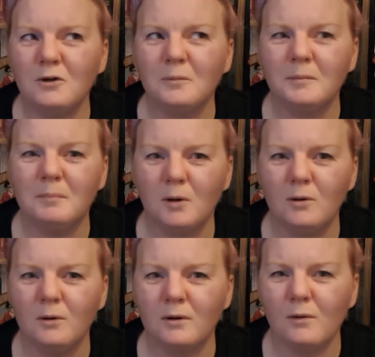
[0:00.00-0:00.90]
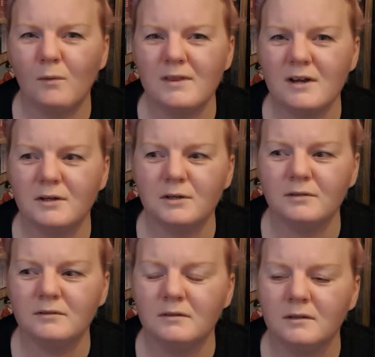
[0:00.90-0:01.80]
up a book without
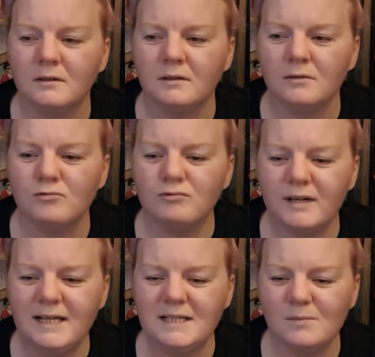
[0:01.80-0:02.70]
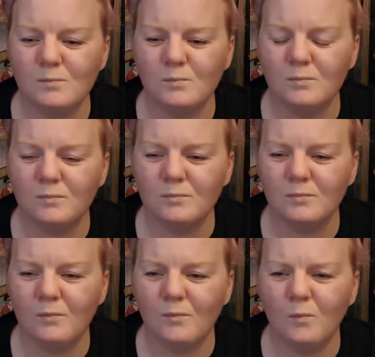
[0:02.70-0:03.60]
reading
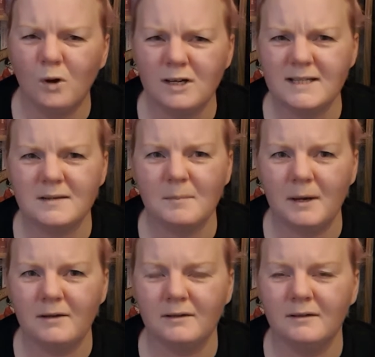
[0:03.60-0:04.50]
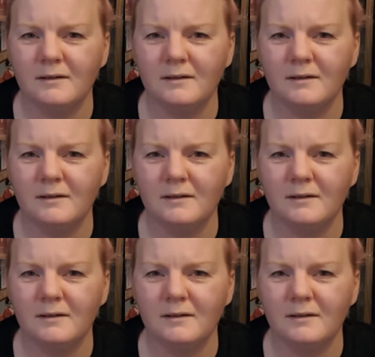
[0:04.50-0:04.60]
what it's about.